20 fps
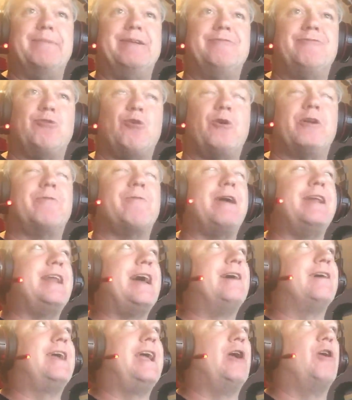I'm in Florida right
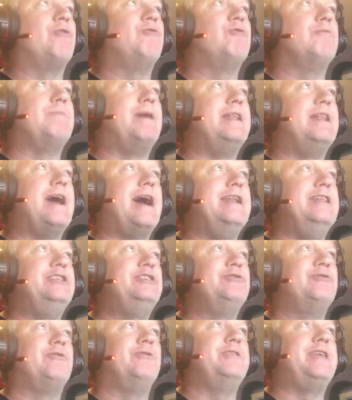now, caring for my
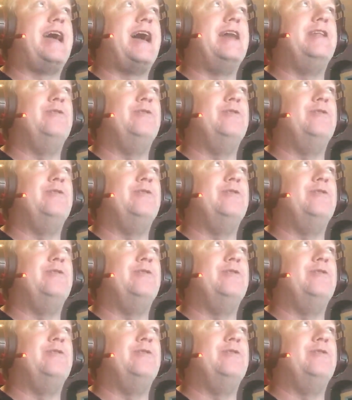92-year-old